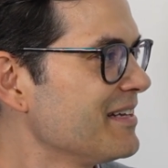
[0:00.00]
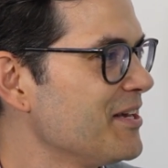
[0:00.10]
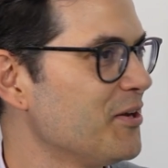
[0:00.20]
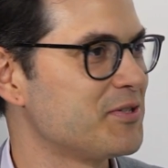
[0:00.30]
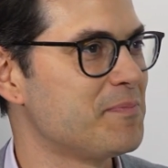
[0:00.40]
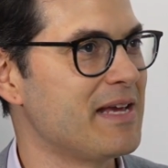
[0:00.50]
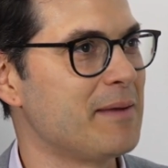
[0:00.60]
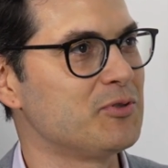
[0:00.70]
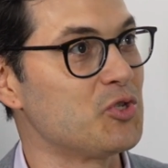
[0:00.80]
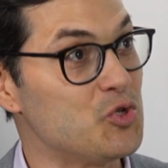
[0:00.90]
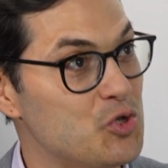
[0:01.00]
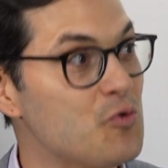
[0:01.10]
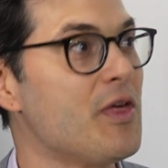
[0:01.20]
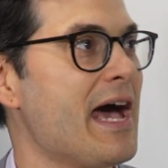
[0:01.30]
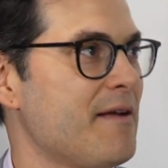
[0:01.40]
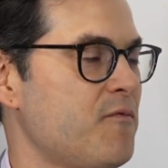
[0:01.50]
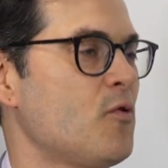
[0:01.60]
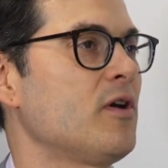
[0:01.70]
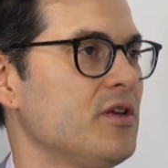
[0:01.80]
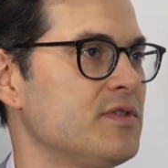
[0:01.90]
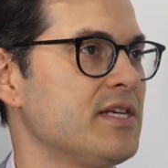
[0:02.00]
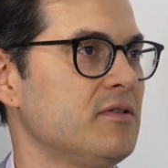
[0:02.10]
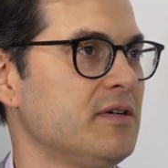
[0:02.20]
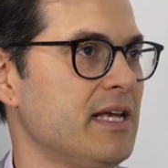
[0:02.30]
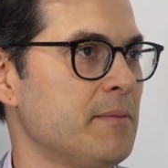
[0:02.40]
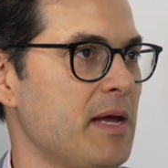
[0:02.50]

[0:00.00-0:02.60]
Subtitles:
to be able to do that for a utility